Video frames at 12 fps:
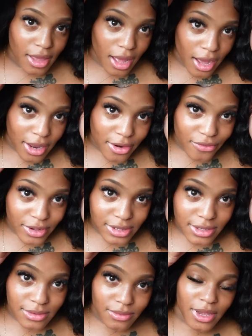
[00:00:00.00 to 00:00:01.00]
I gotta fix
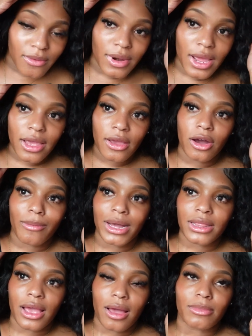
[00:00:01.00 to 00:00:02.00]
this wig when I get home. I
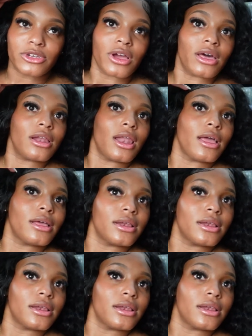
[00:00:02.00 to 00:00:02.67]
think I'm gonna try to like